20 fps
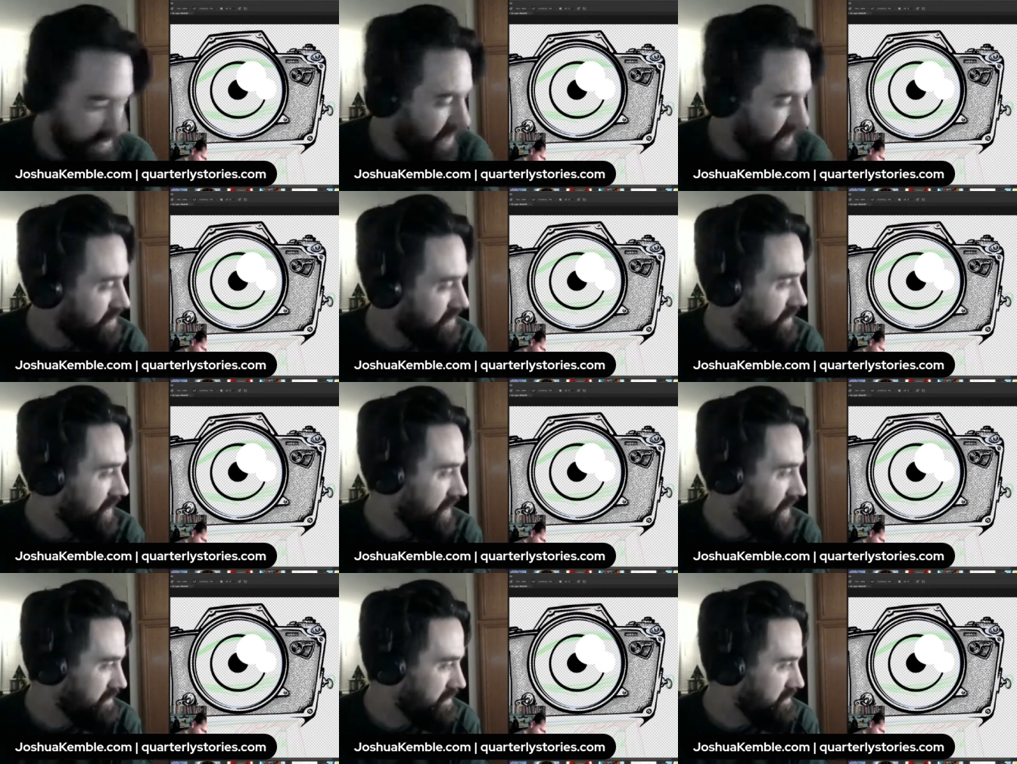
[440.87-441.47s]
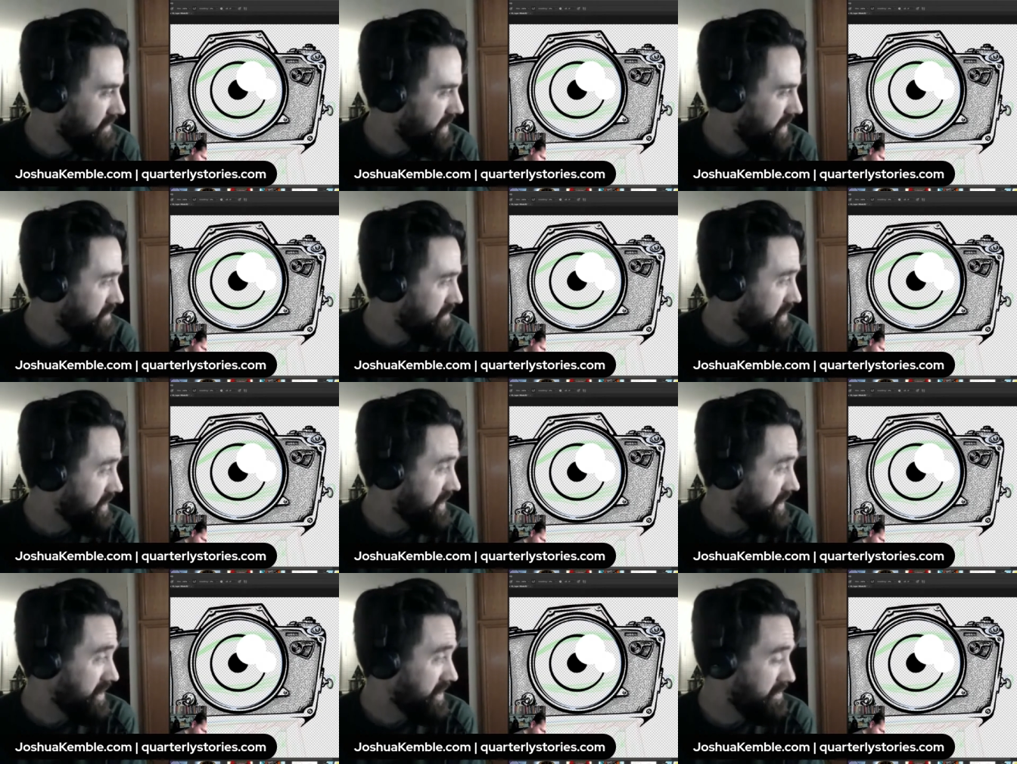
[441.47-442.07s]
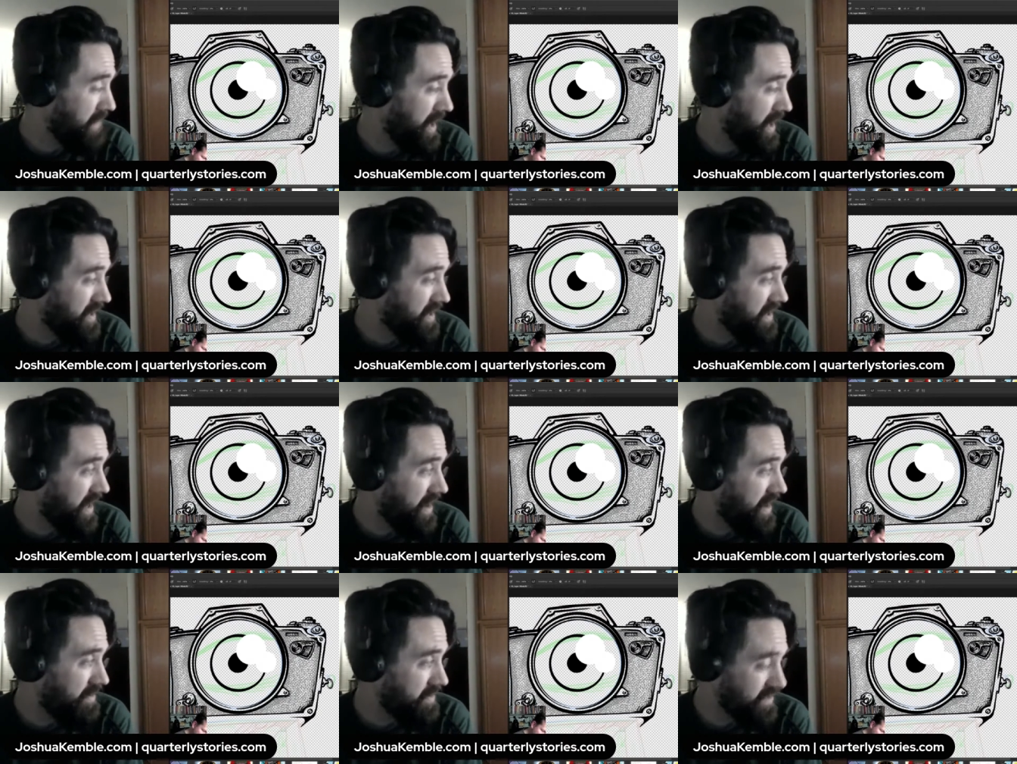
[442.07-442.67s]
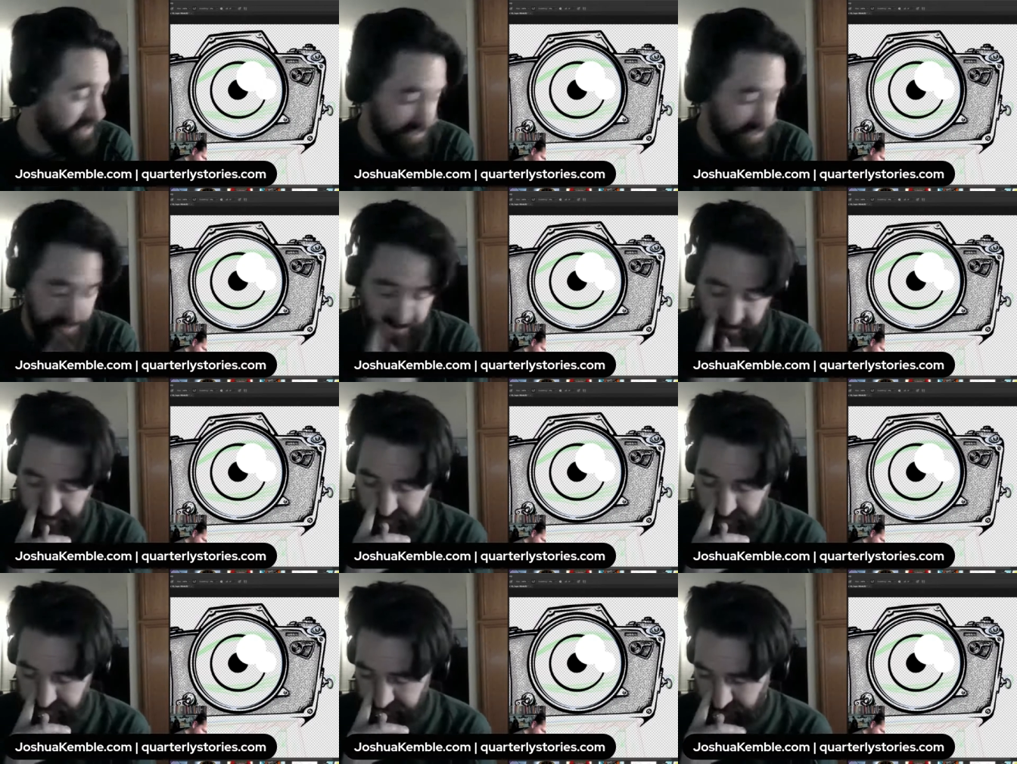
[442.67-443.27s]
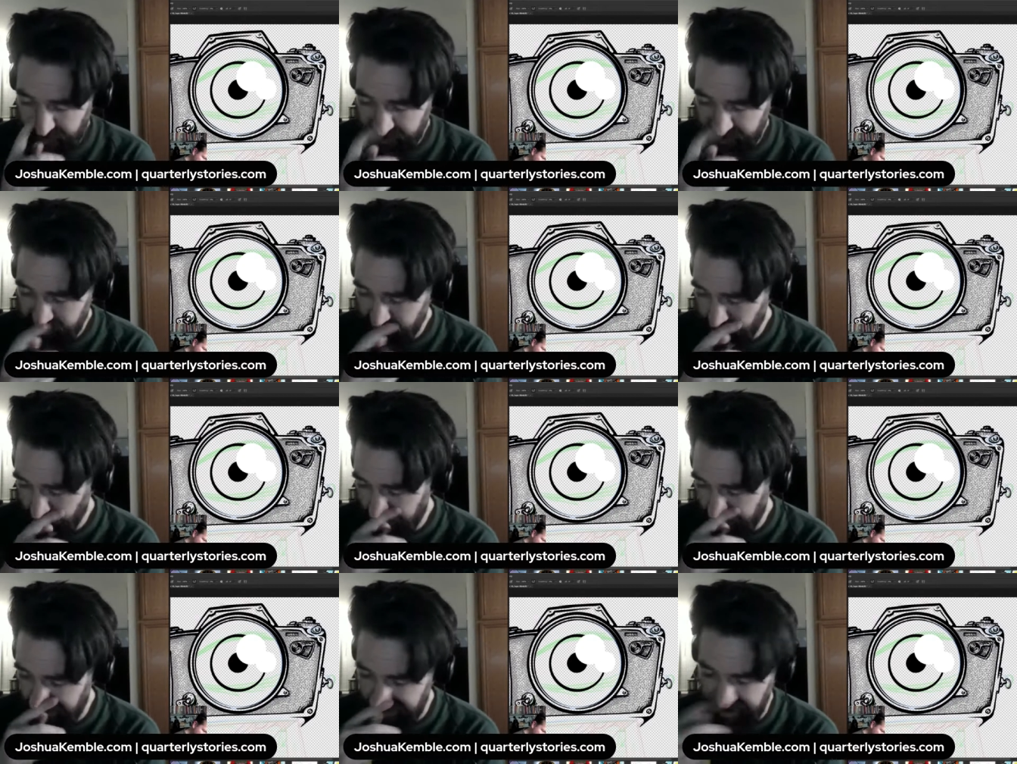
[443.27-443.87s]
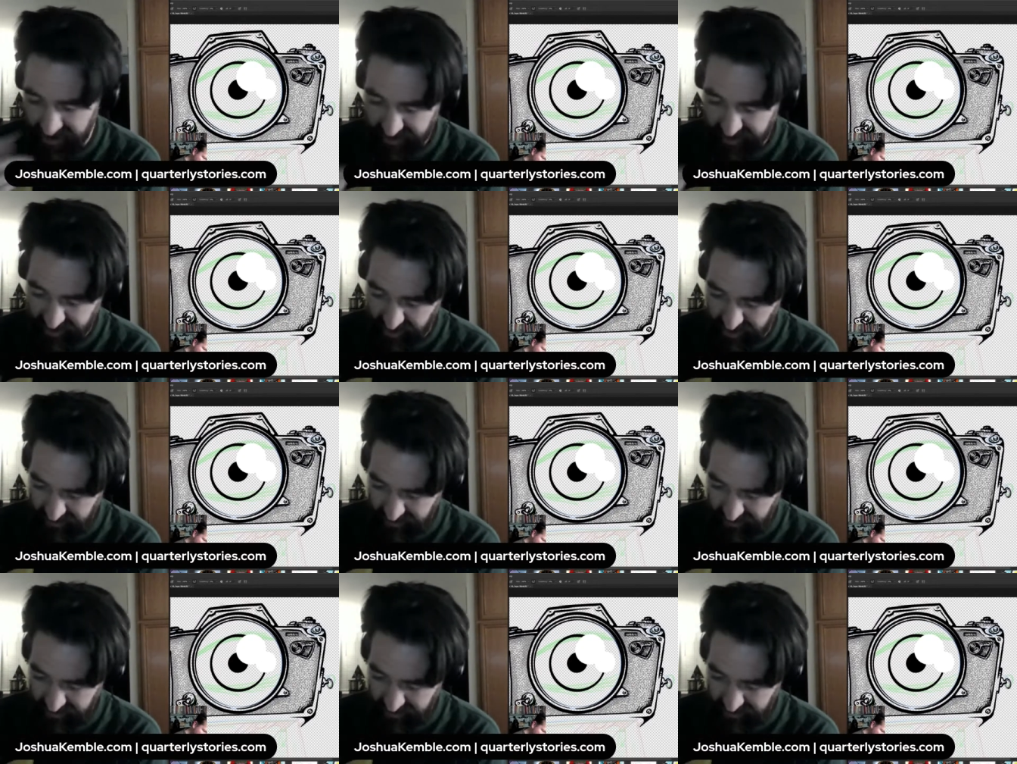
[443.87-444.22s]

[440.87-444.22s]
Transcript: way, I'm thinking about an hour or two. I just want to knock out